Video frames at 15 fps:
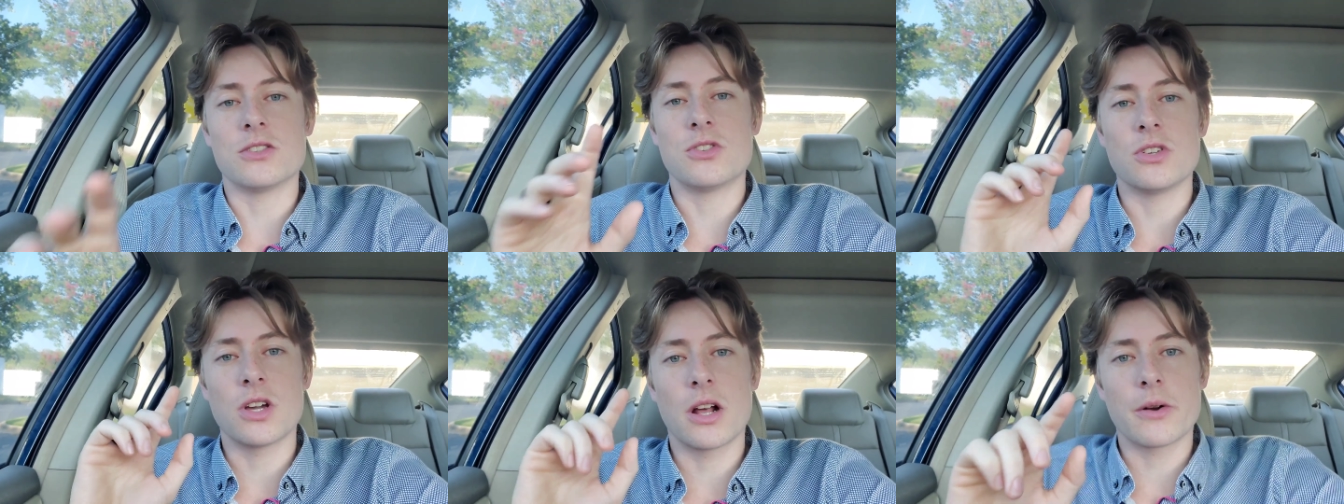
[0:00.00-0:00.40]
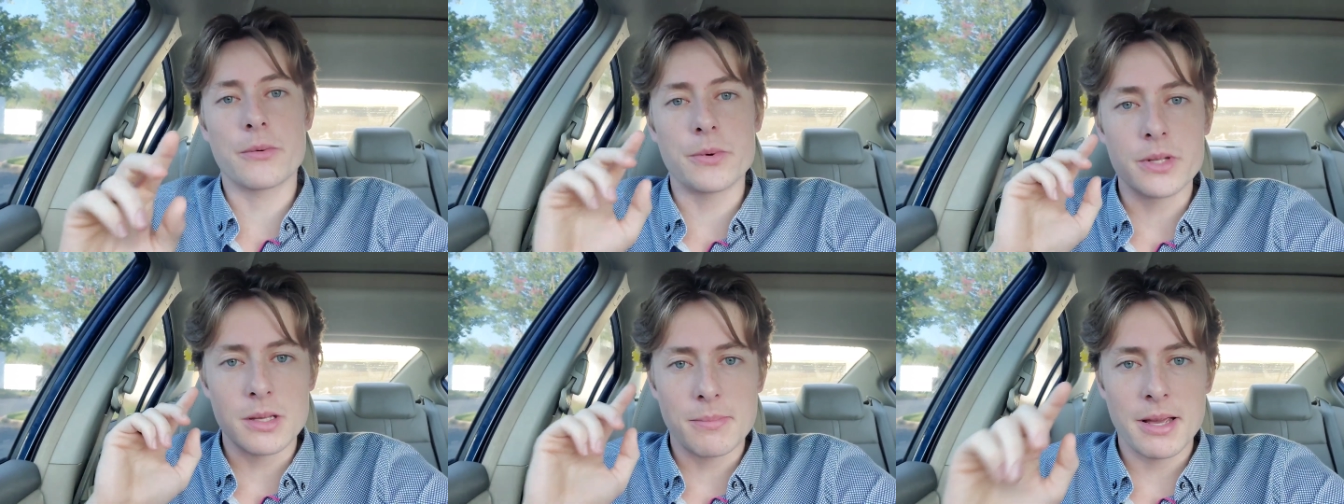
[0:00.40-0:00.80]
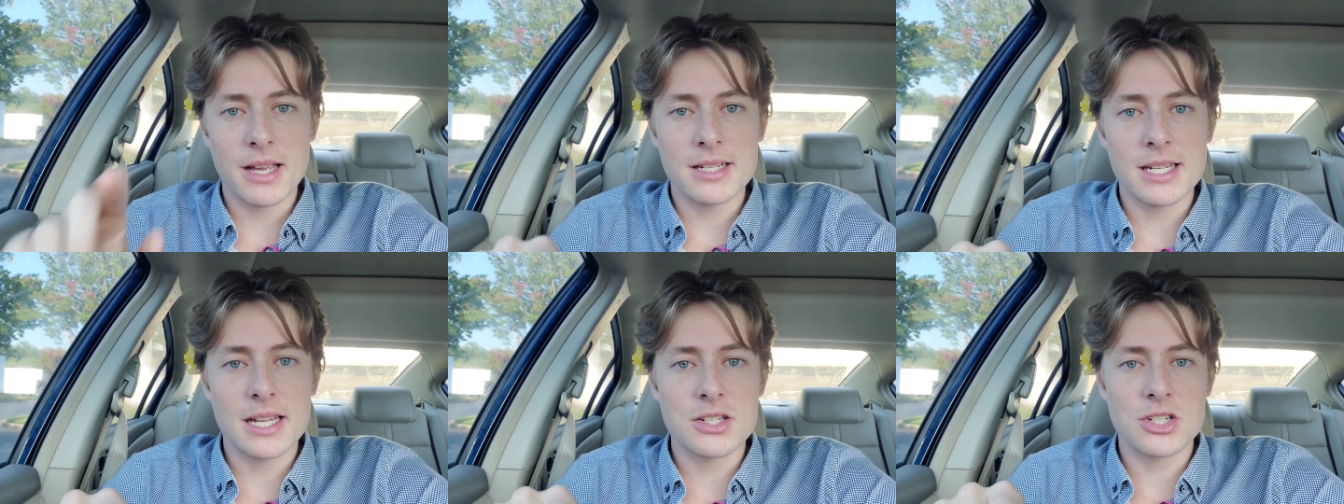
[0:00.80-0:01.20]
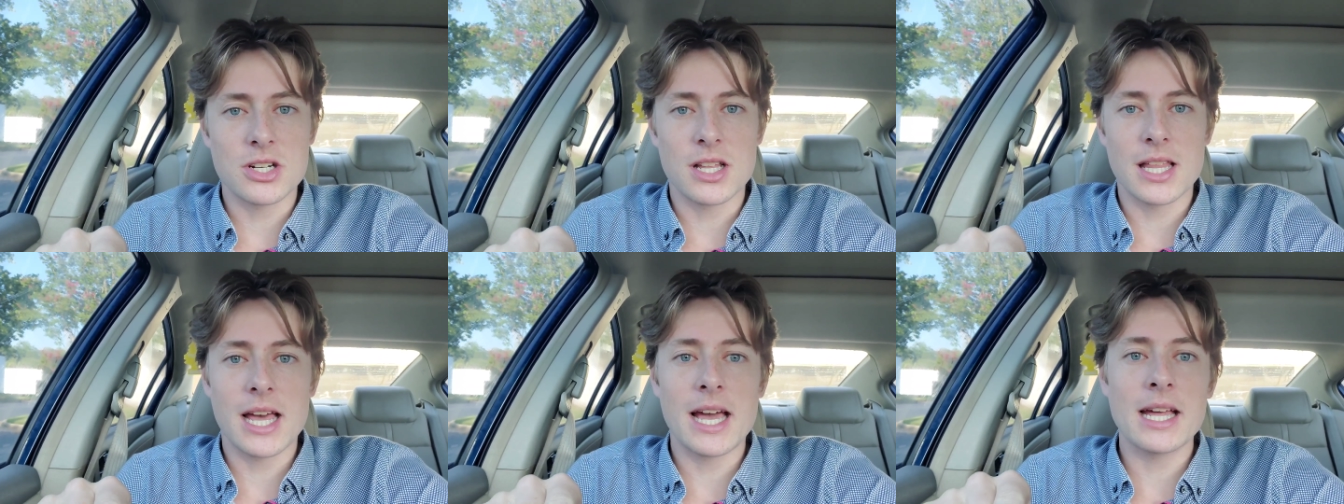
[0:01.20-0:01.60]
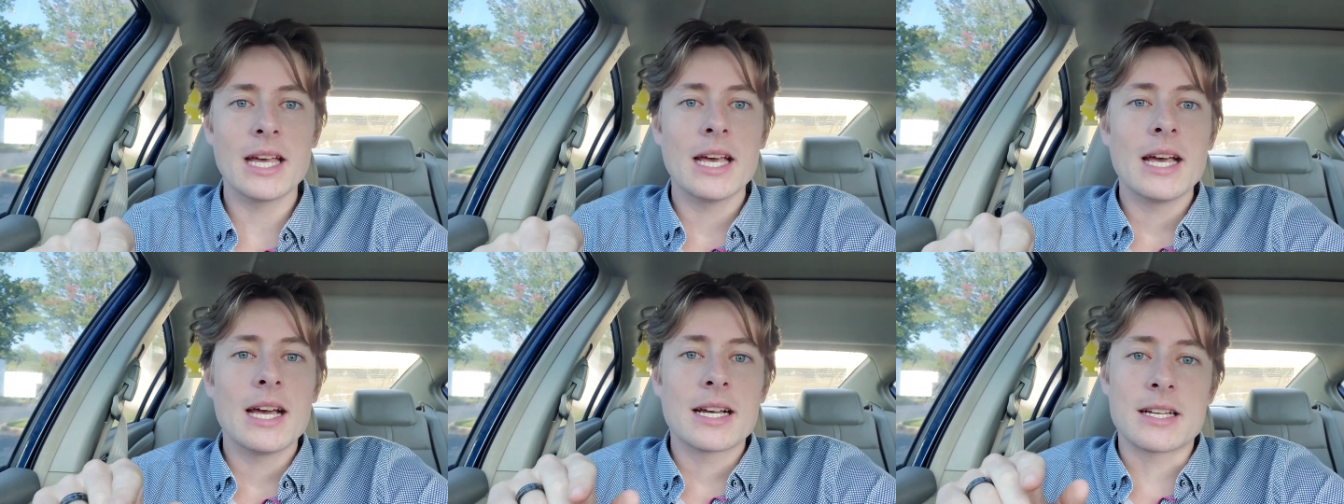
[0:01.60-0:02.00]
So you got to really pay attention to that,
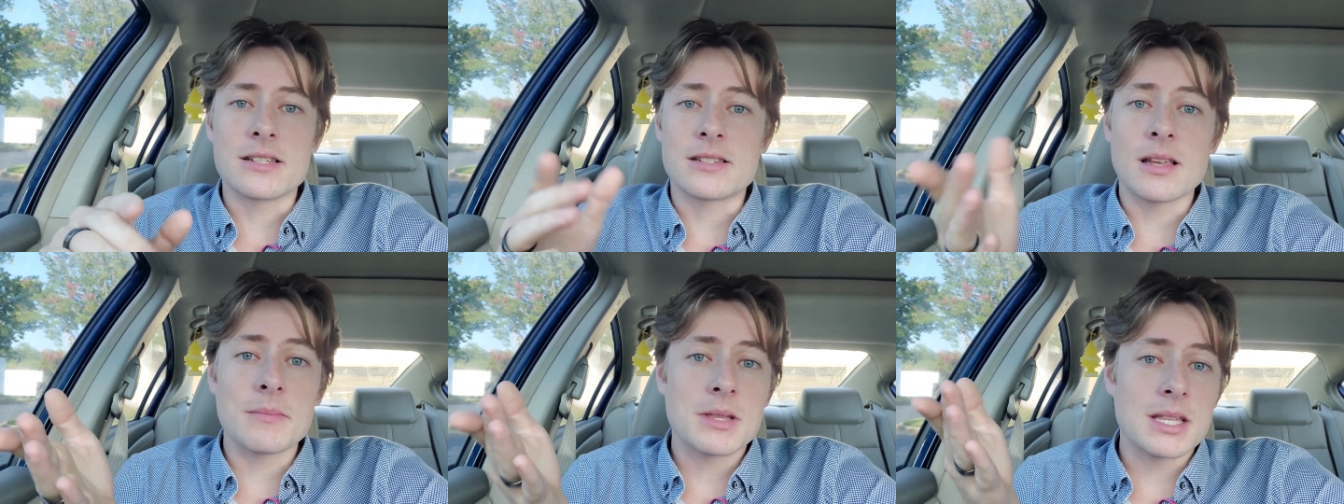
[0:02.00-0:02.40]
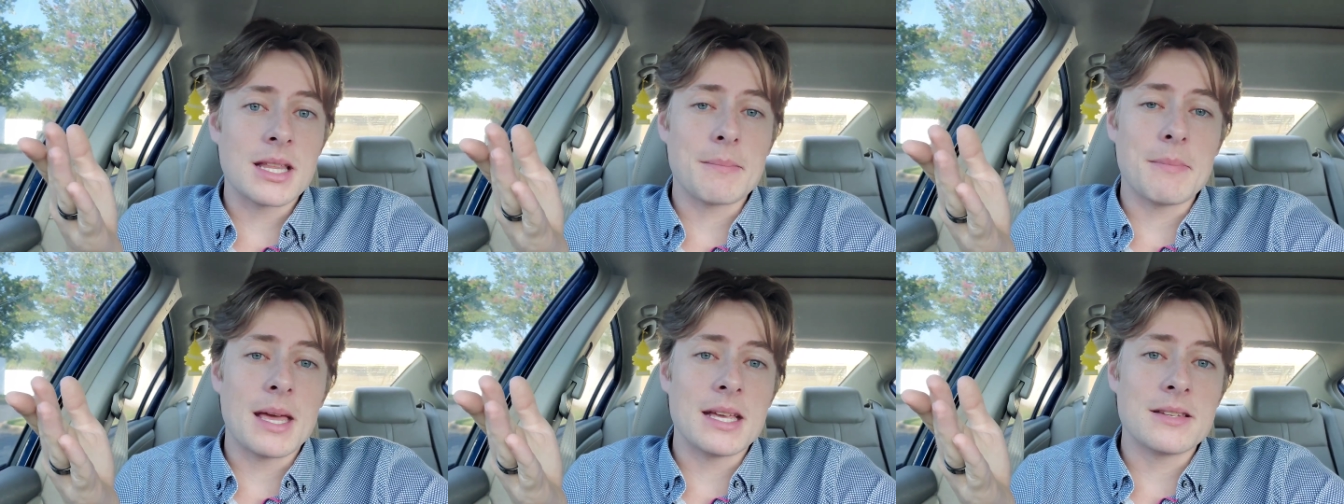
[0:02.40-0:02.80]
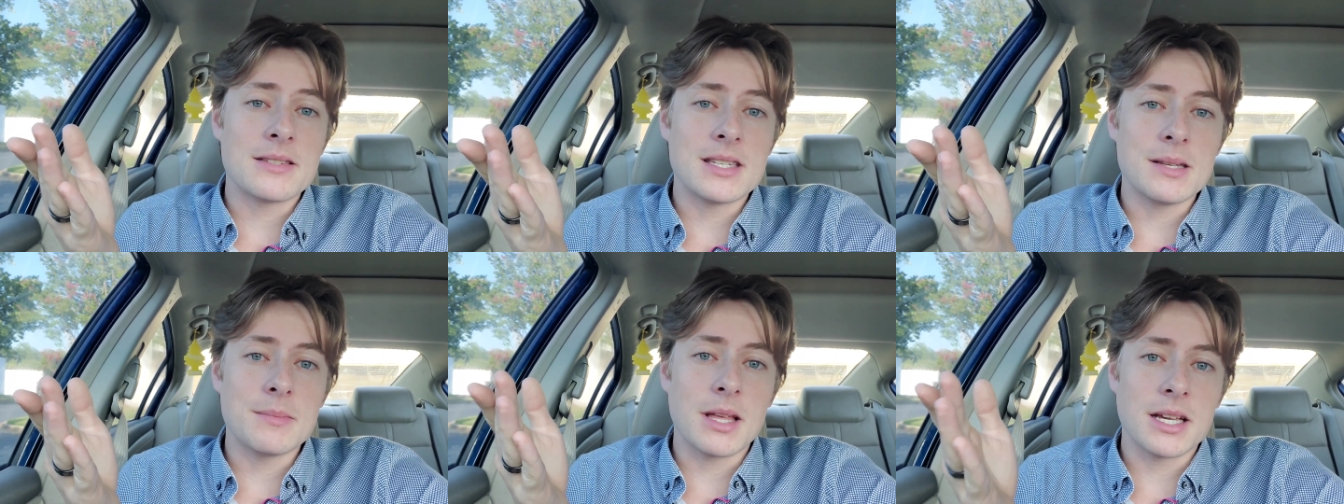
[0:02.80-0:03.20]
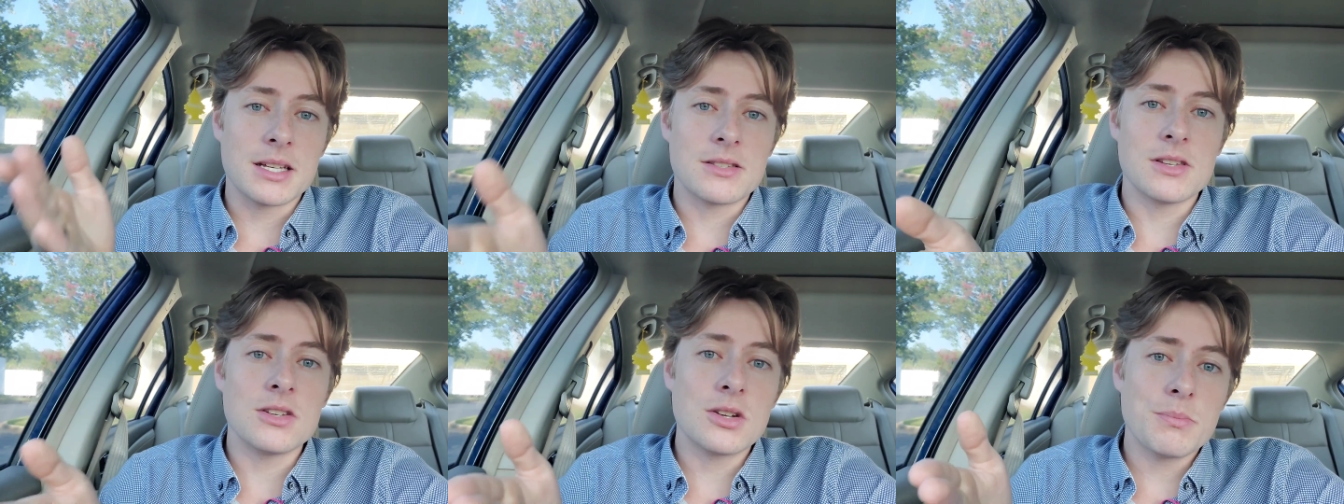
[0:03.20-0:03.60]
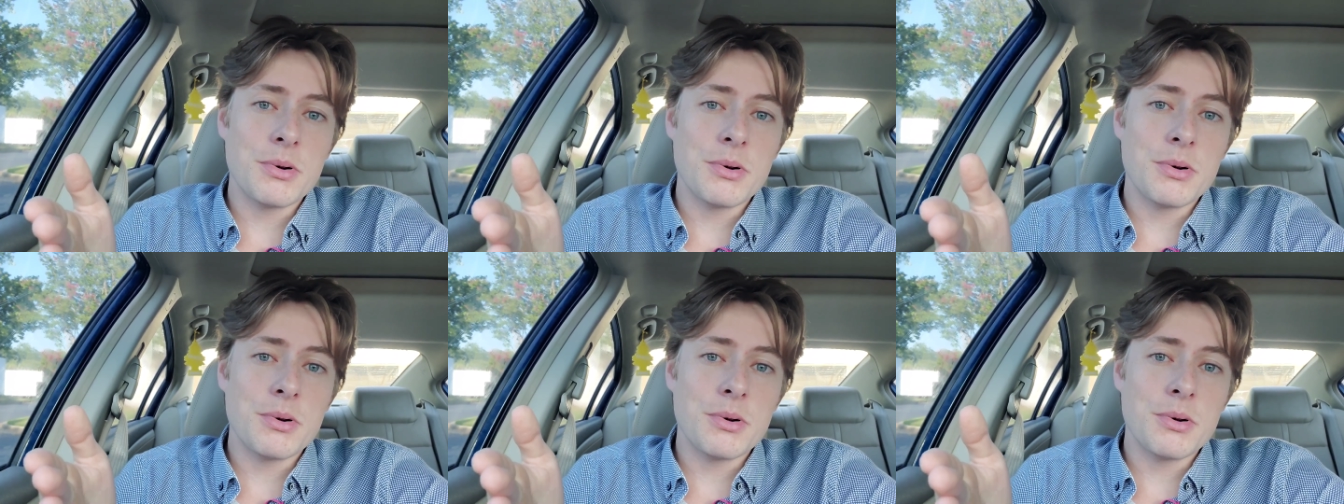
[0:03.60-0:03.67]
because something that may seem like it's in your